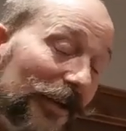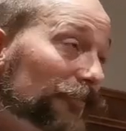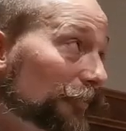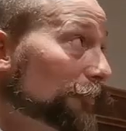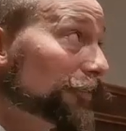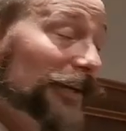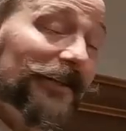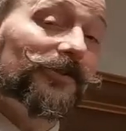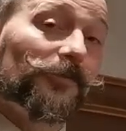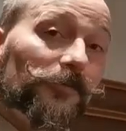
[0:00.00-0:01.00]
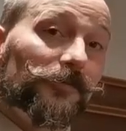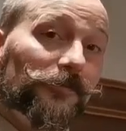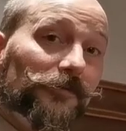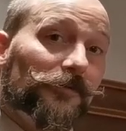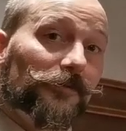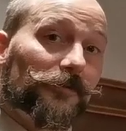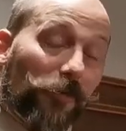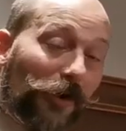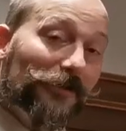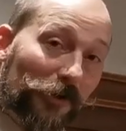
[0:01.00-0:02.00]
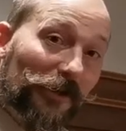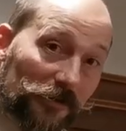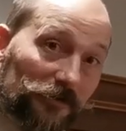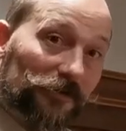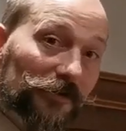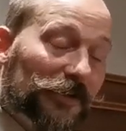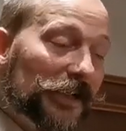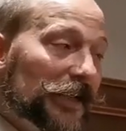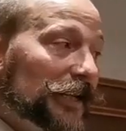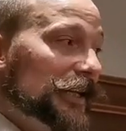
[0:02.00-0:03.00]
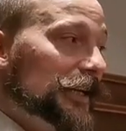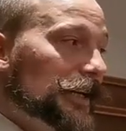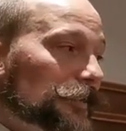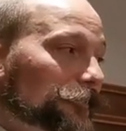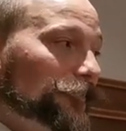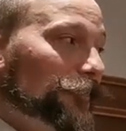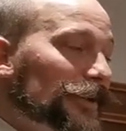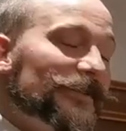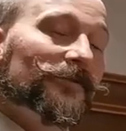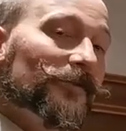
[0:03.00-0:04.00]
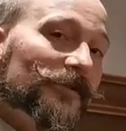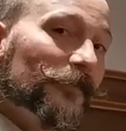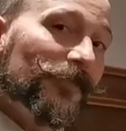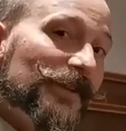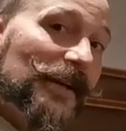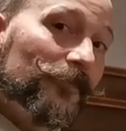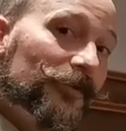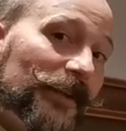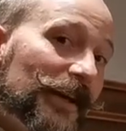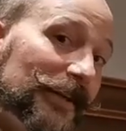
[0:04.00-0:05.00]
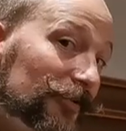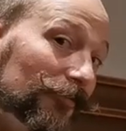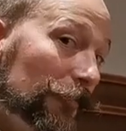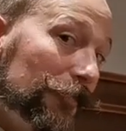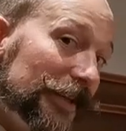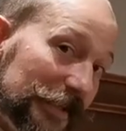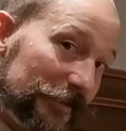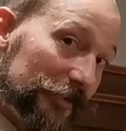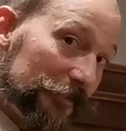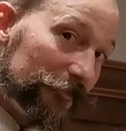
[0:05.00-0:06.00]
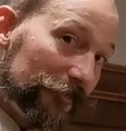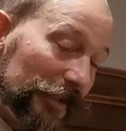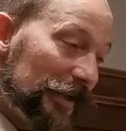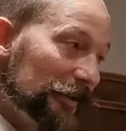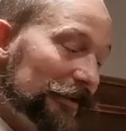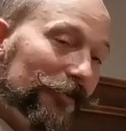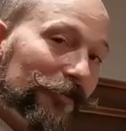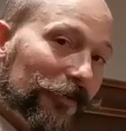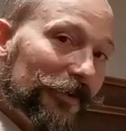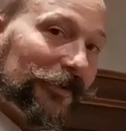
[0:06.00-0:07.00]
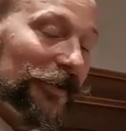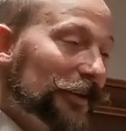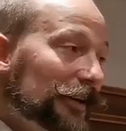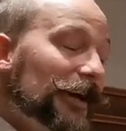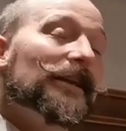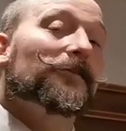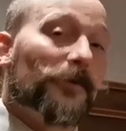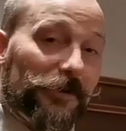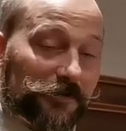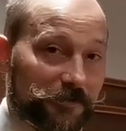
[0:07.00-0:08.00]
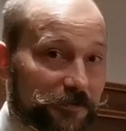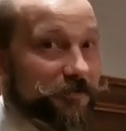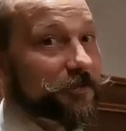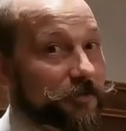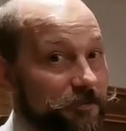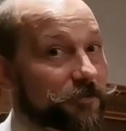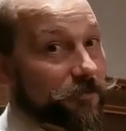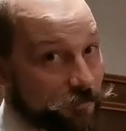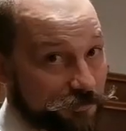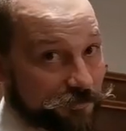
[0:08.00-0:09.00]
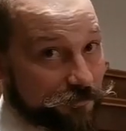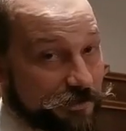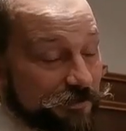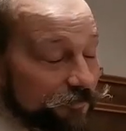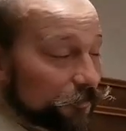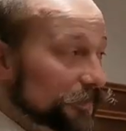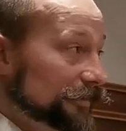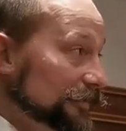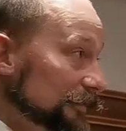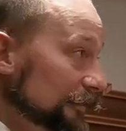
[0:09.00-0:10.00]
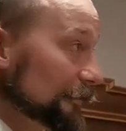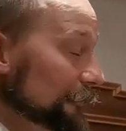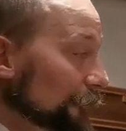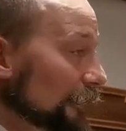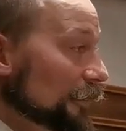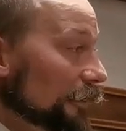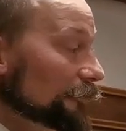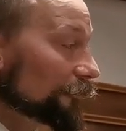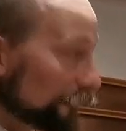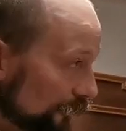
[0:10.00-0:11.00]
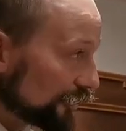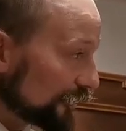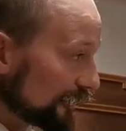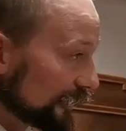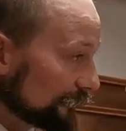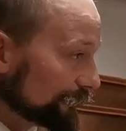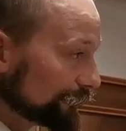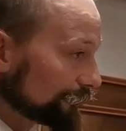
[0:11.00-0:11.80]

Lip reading: It will protect you quite well. But it's not something I would care to repeat. And I don't think anybody concerned, including the horses, would care to repeat it either, unfortunately.